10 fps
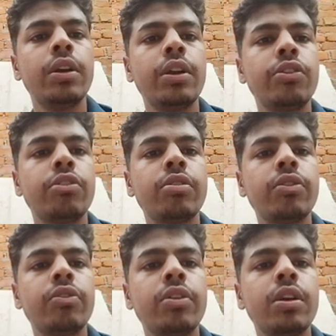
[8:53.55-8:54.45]
decision
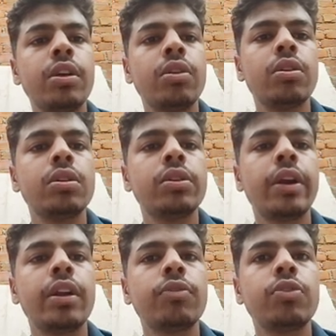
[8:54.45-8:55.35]
tree,
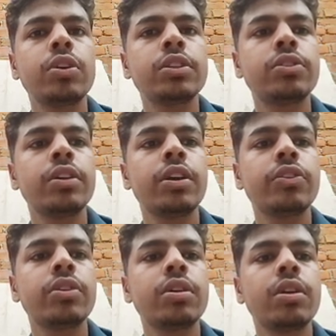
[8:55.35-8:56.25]
random forest
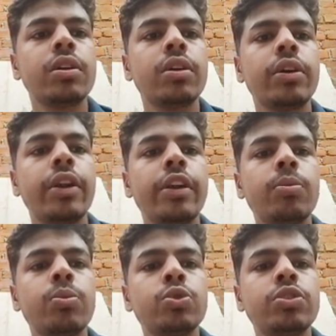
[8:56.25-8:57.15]
regressor,
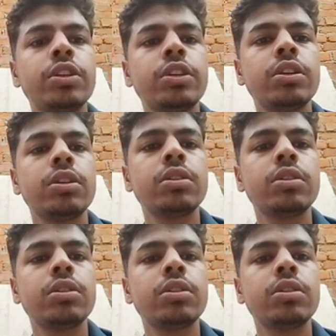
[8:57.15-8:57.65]
gradient boosting,